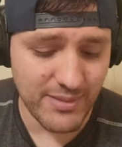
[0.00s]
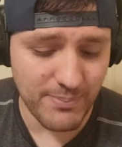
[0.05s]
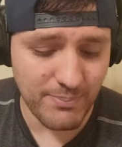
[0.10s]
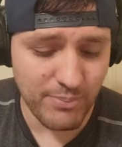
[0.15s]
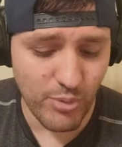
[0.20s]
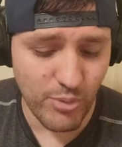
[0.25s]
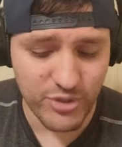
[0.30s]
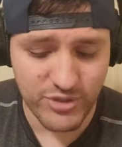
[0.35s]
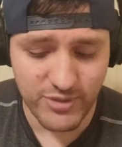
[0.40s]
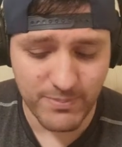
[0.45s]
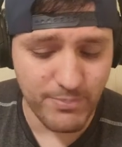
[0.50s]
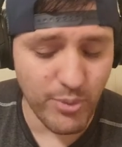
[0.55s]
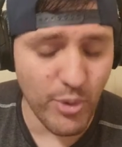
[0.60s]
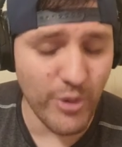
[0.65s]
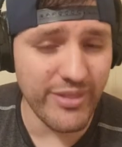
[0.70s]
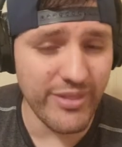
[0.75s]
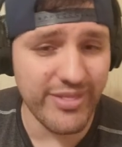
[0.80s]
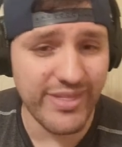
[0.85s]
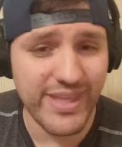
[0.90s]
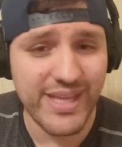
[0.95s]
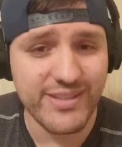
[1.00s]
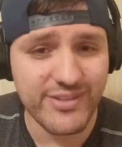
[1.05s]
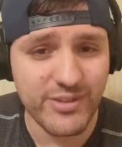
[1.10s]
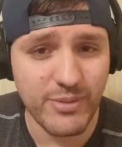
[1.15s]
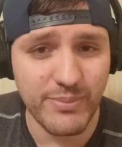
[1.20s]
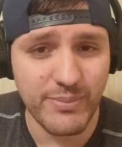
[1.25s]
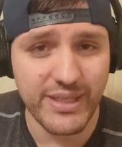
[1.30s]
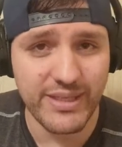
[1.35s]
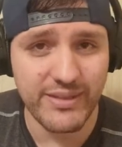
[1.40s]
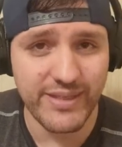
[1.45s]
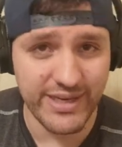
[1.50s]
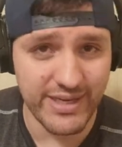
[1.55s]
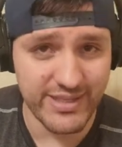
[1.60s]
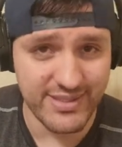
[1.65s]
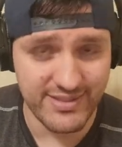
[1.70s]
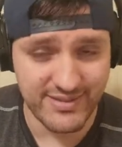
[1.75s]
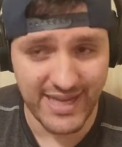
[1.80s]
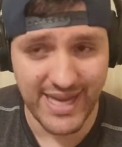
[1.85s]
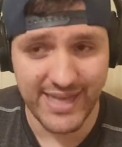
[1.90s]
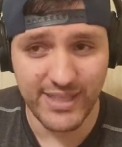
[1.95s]
the most important thing to me that
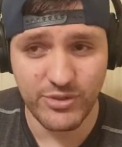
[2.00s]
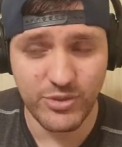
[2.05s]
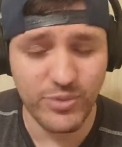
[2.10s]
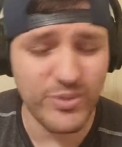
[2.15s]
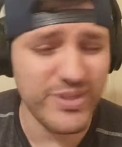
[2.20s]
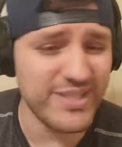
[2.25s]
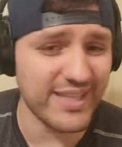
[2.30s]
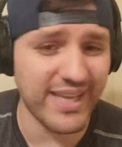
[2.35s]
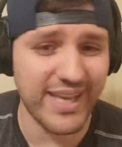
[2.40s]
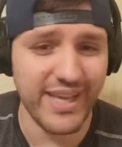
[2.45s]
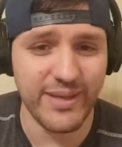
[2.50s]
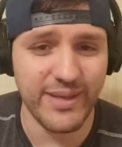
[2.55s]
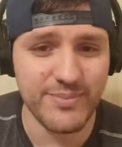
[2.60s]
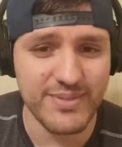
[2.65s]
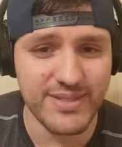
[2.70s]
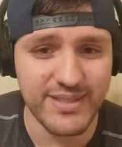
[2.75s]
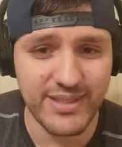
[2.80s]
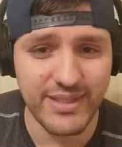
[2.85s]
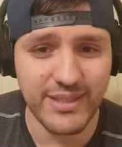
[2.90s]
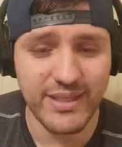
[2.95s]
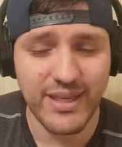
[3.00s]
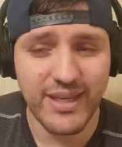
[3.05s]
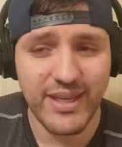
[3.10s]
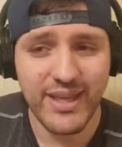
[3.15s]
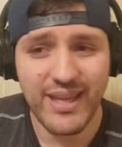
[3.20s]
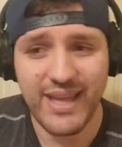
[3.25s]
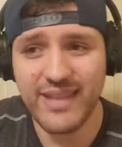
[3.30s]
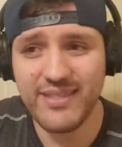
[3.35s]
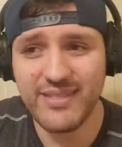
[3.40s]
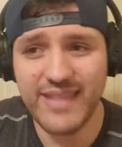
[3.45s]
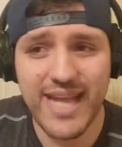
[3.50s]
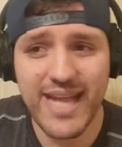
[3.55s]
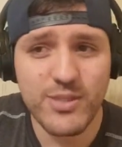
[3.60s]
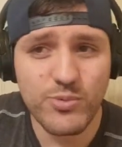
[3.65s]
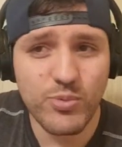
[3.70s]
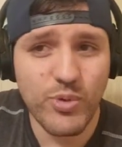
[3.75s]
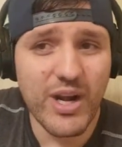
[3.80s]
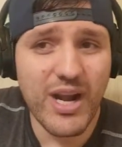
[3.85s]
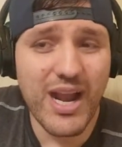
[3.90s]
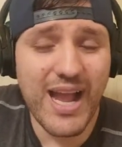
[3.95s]
is tied to is A M C, and
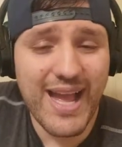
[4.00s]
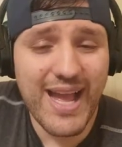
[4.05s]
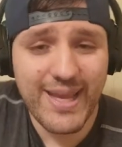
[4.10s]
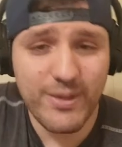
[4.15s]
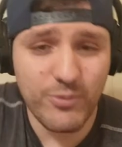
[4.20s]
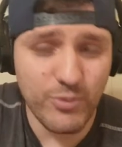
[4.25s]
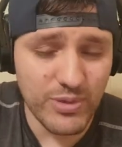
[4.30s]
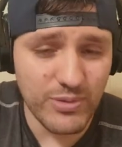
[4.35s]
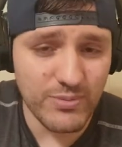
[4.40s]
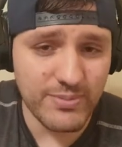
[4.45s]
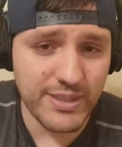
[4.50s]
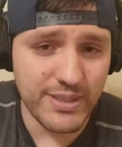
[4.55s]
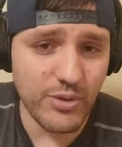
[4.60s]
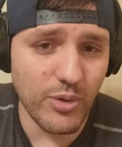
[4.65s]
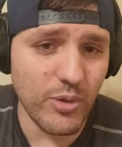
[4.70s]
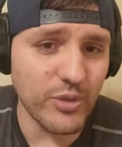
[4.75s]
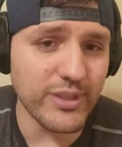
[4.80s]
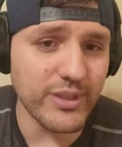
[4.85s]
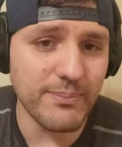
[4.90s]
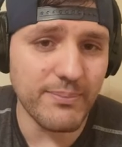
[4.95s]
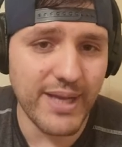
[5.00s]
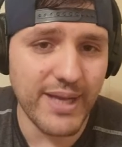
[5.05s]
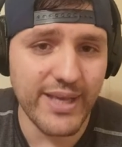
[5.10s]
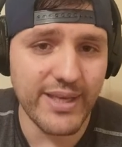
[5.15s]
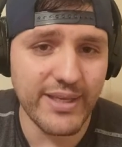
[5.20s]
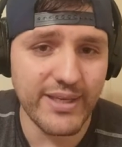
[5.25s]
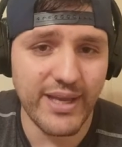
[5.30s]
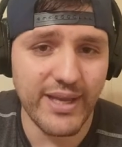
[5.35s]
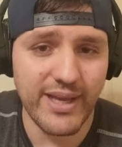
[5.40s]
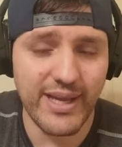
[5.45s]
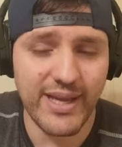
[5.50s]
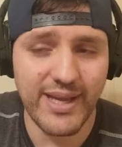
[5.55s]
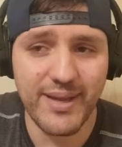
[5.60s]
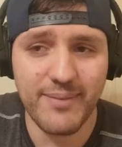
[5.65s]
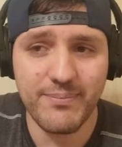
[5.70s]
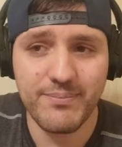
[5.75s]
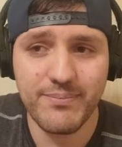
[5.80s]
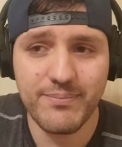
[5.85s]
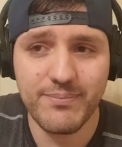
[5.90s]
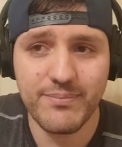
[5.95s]
that's where I will be holding my, uh,